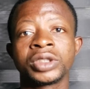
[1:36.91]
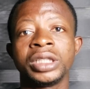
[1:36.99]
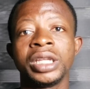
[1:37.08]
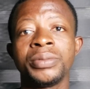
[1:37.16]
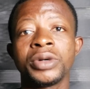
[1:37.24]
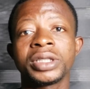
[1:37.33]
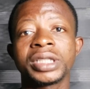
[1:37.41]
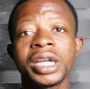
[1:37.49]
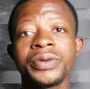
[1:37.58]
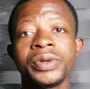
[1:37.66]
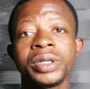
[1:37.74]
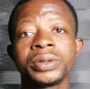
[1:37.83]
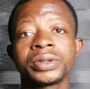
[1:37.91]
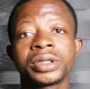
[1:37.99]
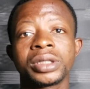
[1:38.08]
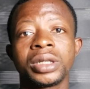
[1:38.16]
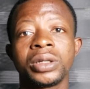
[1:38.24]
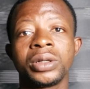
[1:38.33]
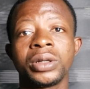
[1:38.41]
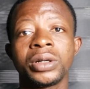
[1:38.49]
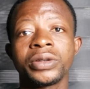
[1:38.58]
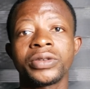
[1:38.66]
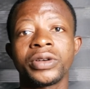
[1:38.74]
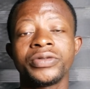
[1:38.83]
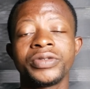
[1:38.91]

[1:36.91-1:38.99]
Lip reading: They monetize reels, long form